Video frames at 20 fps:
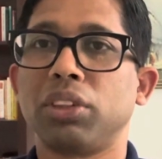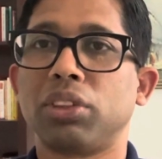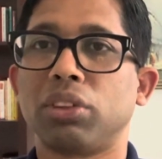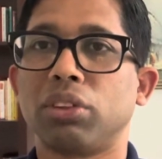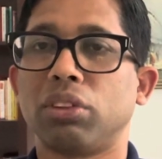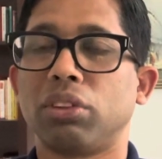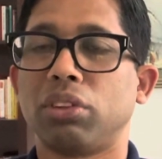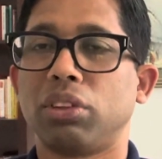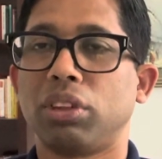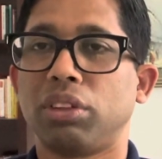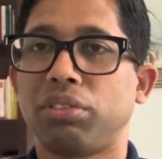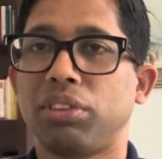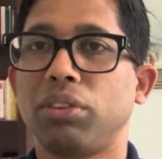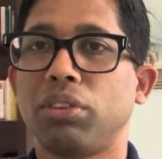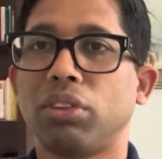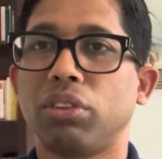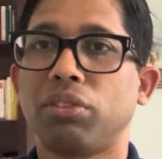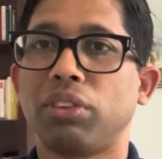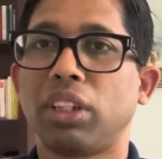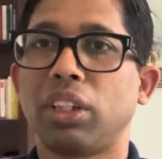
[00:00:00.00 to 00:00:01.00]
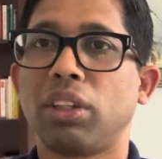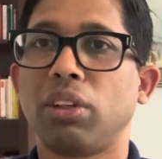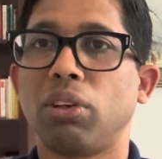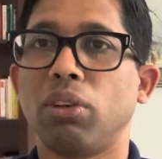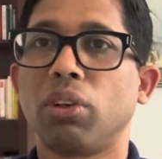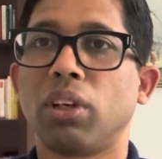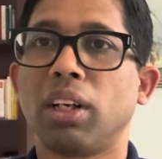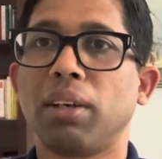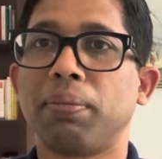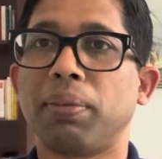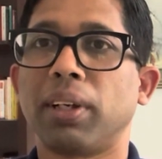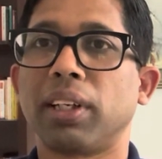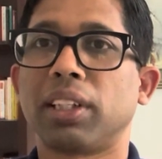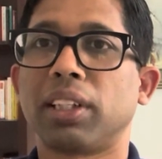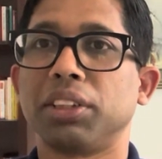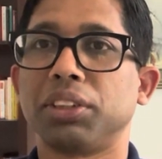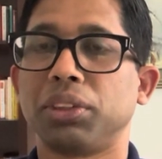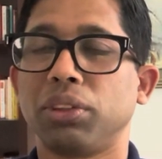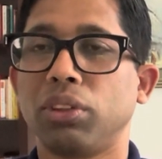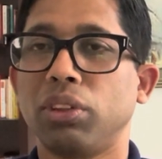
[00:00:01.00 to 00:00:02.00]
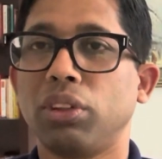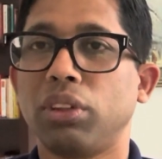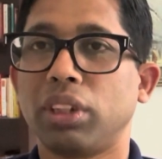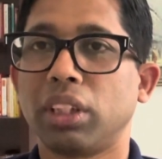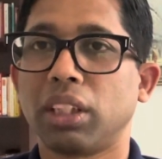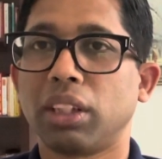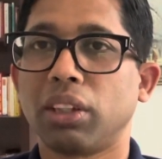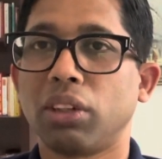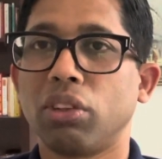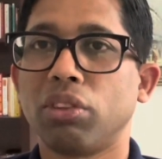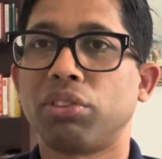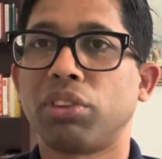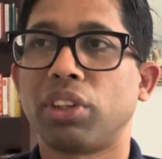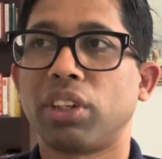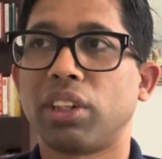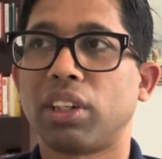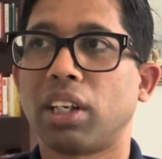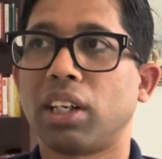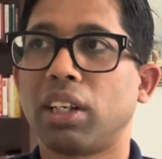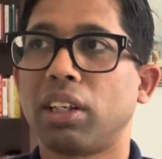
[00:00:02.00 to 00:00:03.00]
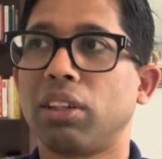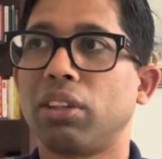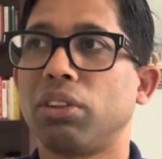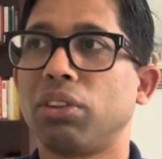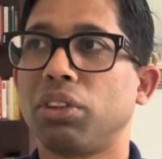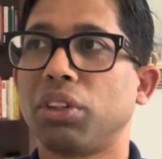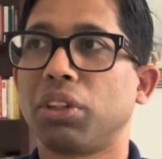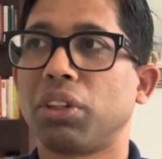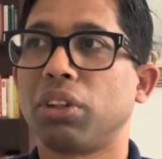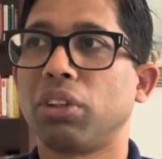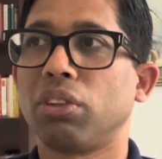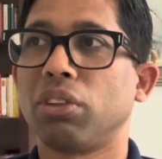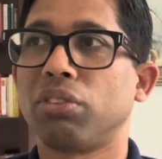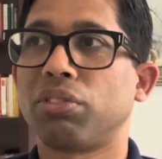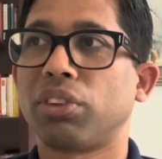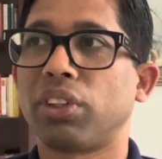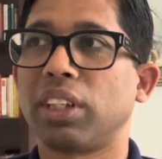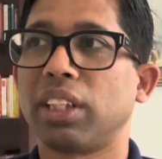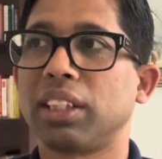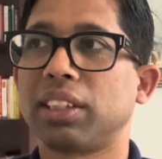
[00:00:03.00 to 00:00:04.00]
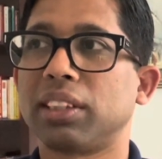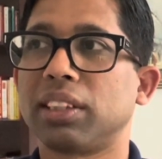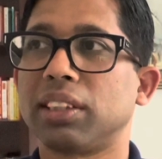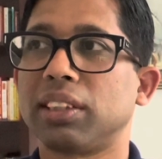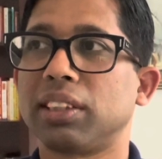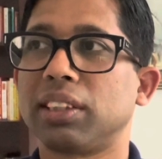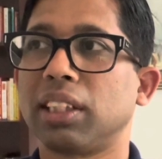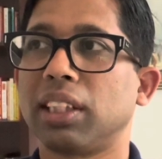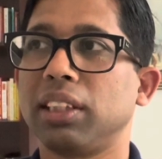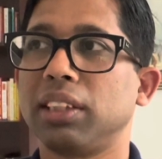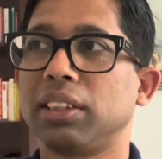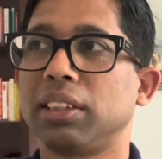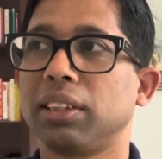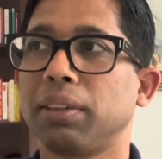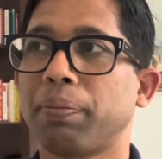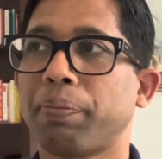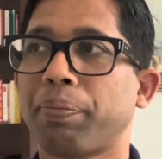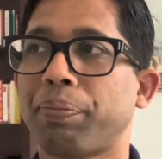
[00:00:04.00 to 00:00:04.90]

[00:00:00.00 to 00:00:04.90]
So if you know where your local park is, you can go for a run or you can go for an exercise.